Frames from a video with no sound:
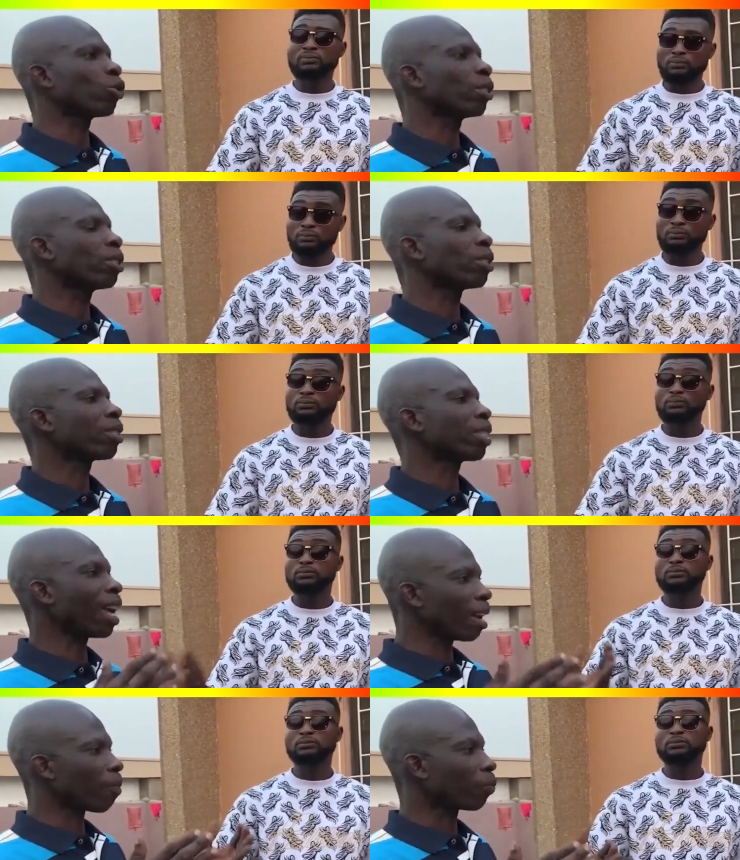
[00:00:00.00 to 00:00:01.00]

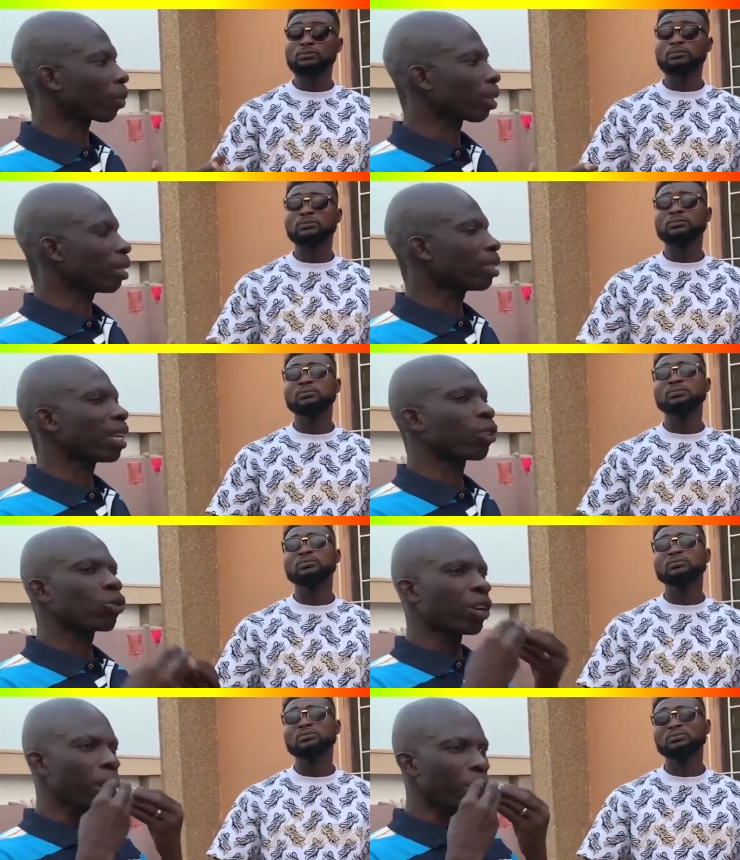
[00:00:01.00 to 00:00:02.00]
Speaker 1: Say, said,
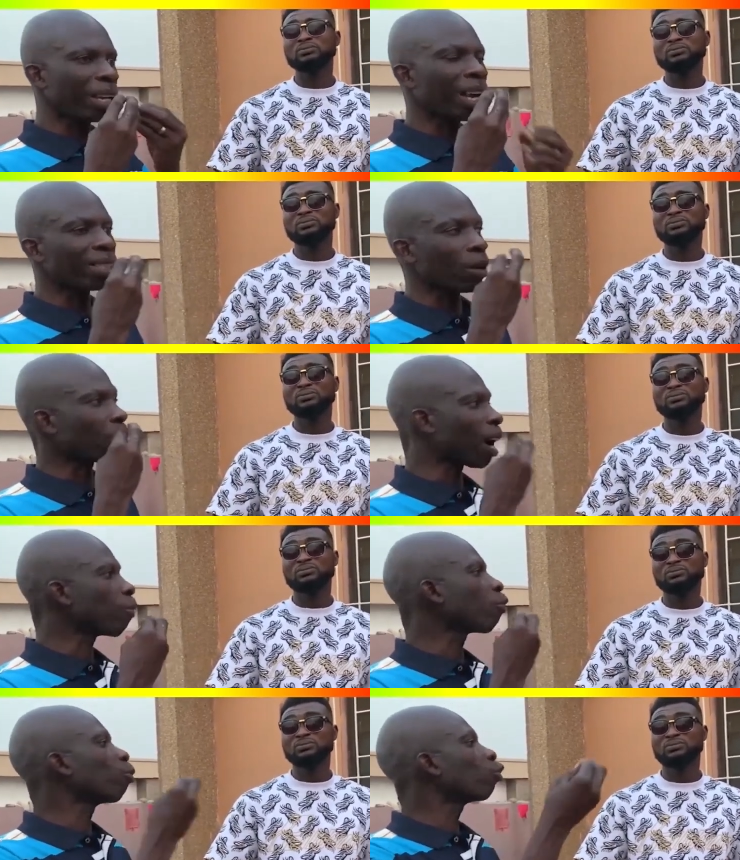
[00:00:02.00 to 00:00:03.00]
thought there be Casa Cram
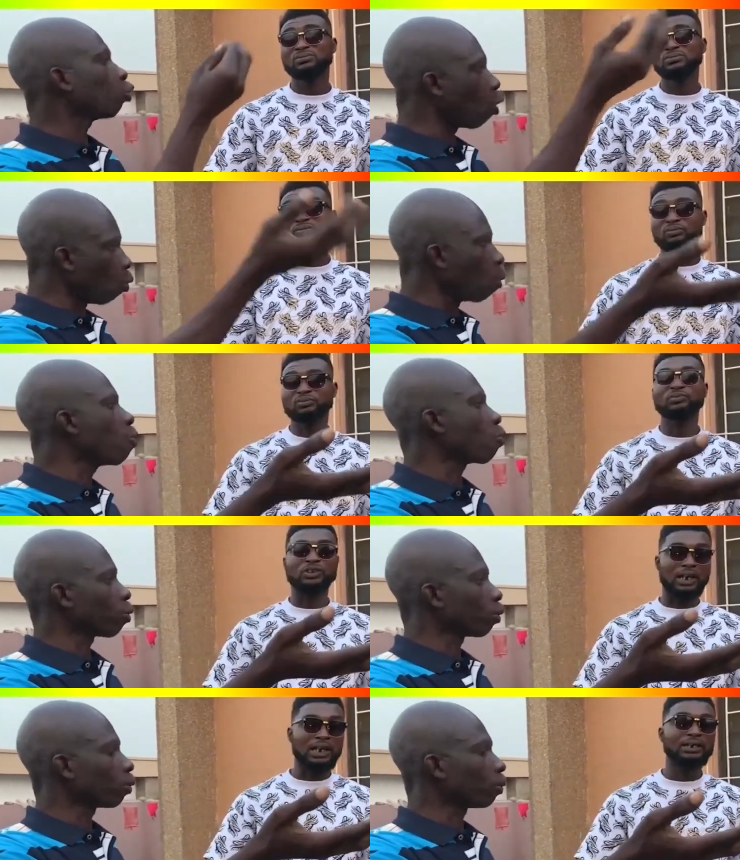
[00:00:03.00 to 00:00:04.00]
from Show Womb.
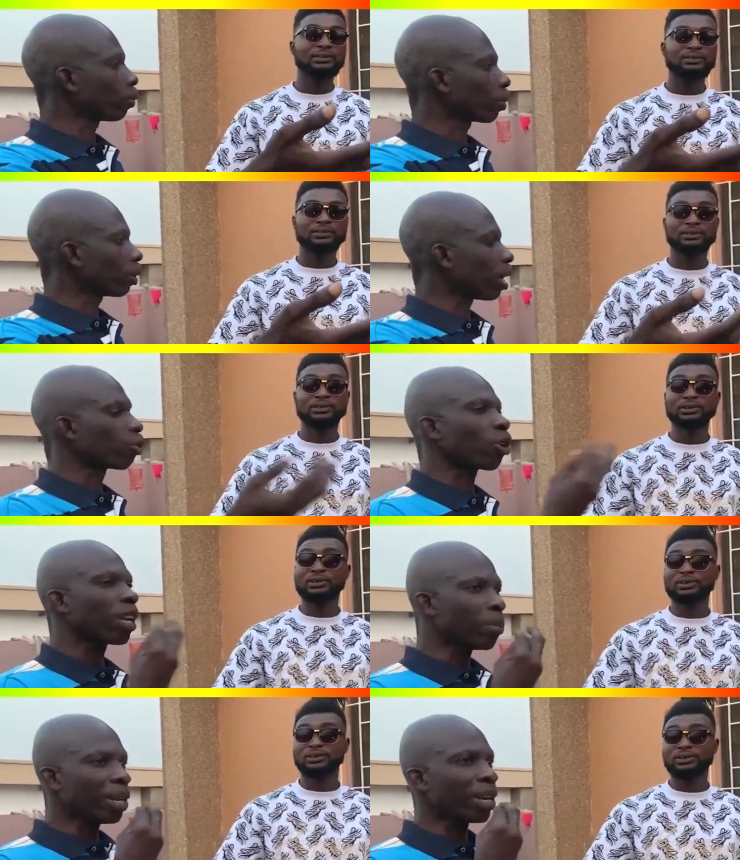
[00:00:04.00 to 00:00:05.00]
I thought there
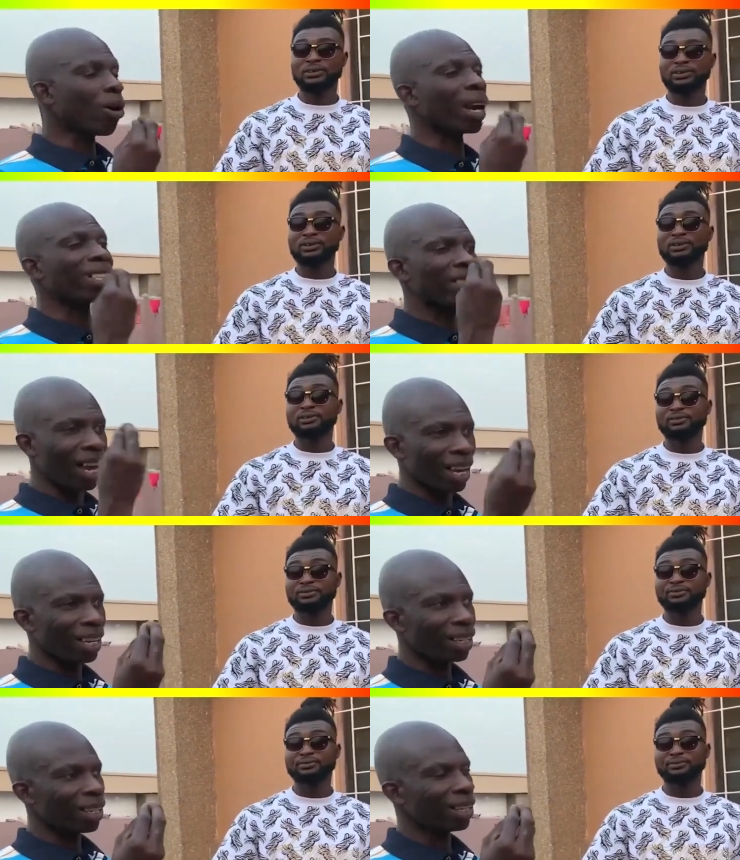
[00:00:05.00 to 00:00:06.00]
be no Casa,
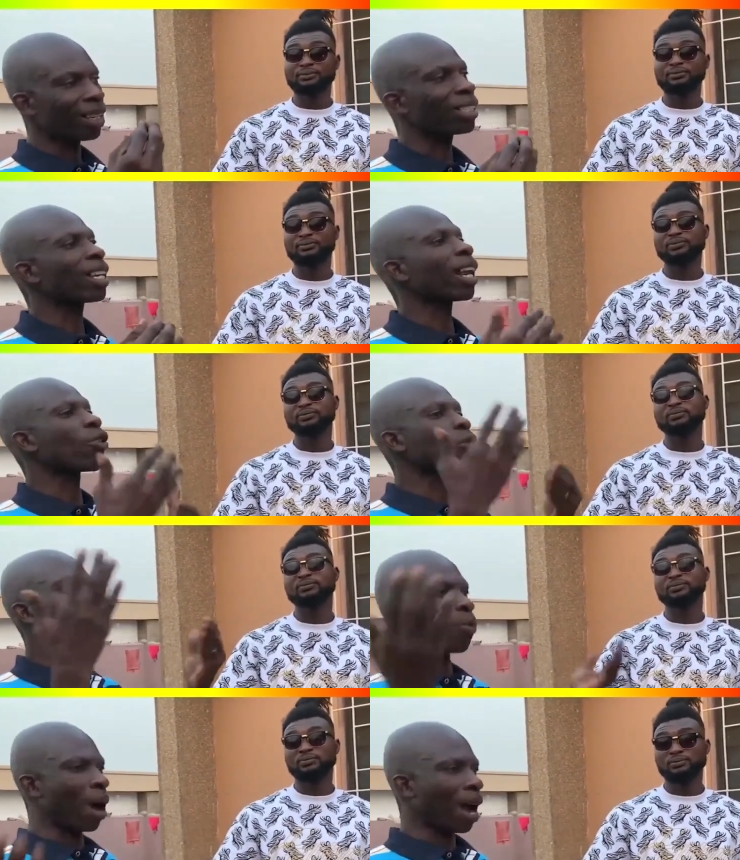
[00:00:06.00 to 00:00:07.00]
Nasana no
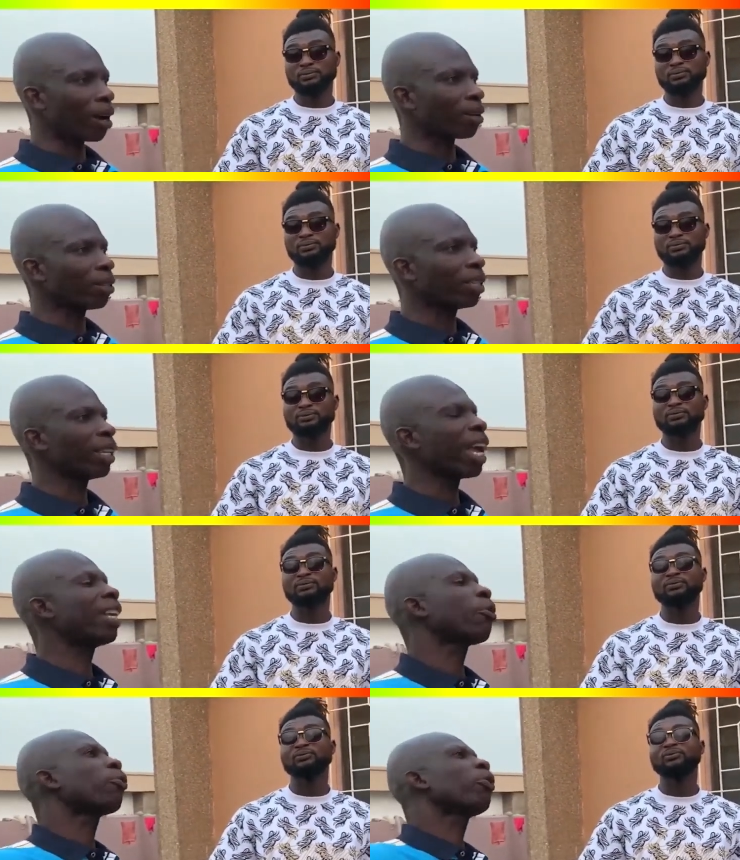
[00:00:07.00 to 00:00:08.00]
Fuma.
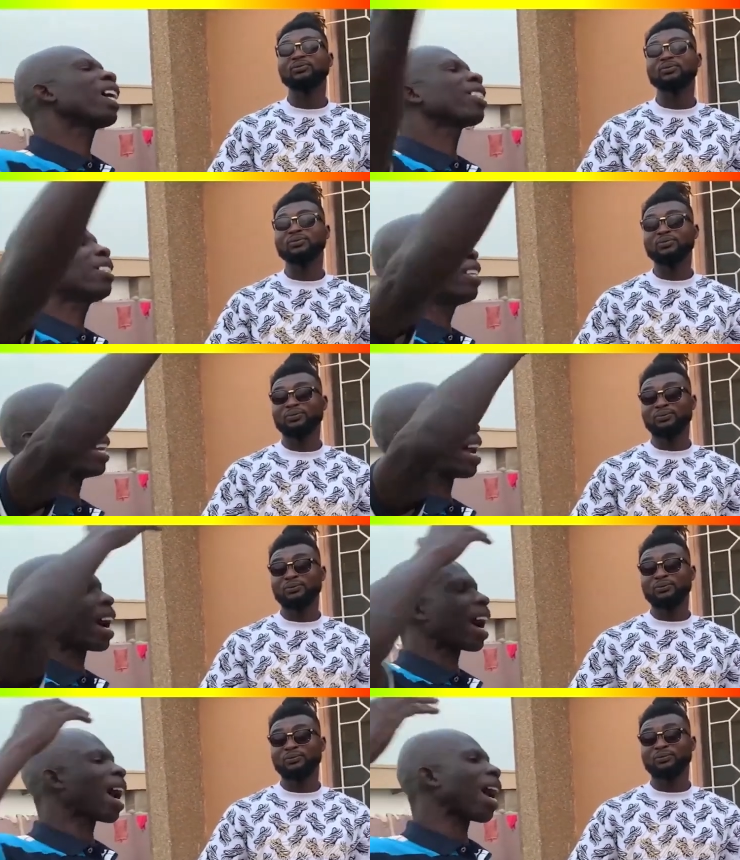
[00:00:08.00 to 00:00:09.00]
We are singing
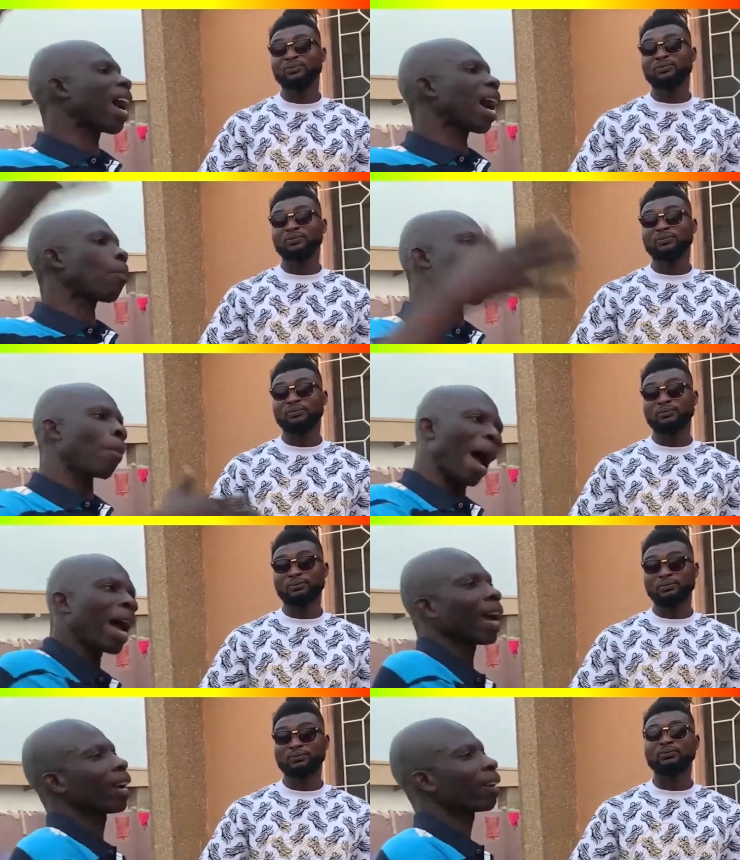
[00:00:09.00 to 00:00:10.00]
a moba.
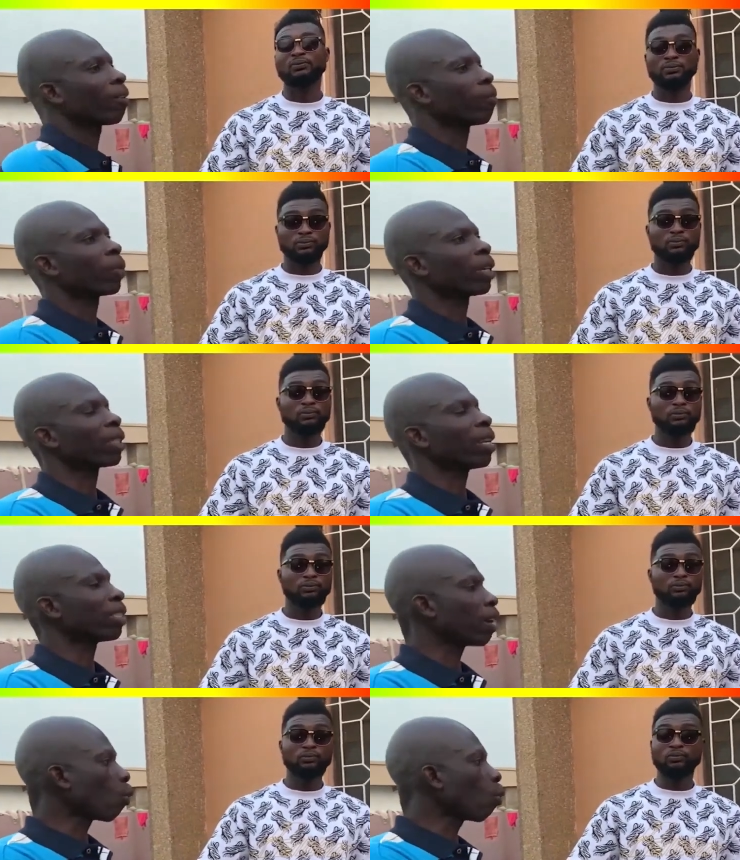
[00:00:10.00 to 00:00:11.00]
Sunny
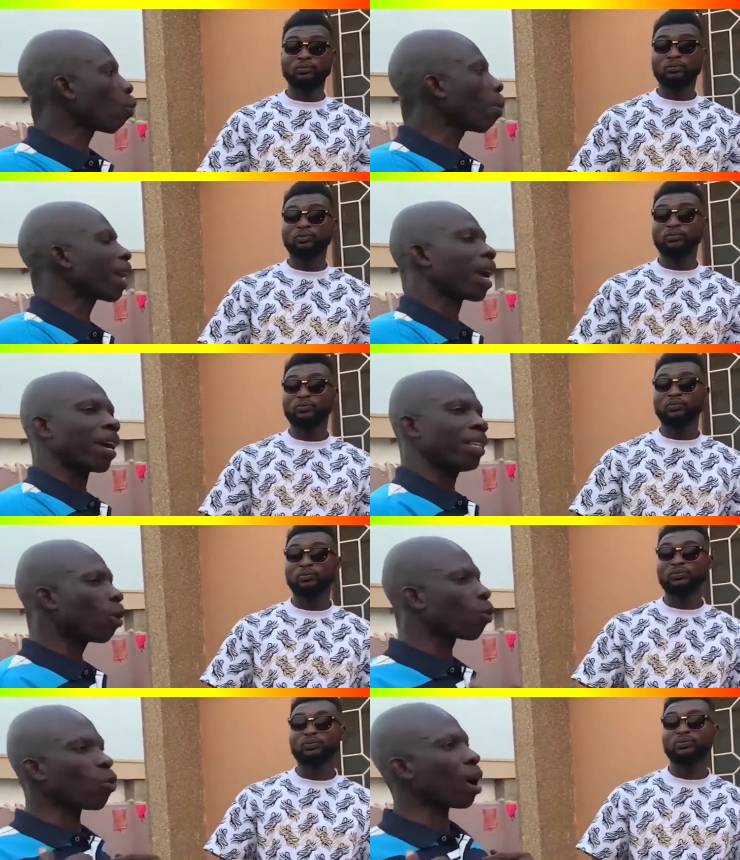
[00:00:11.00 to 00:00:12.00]
say, oh, banner,
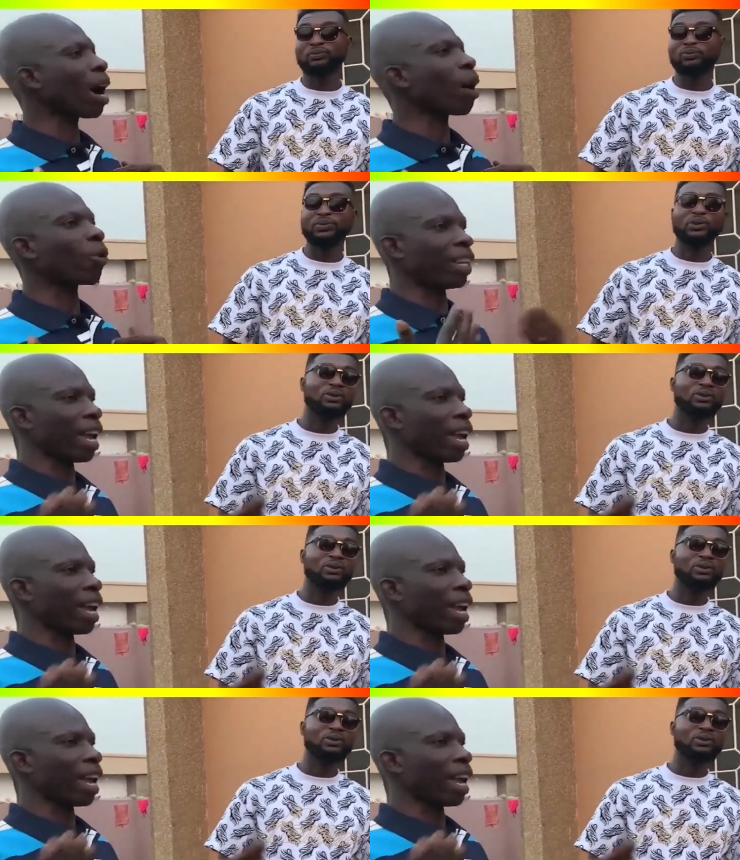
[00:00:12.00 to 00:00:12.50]
young one, what they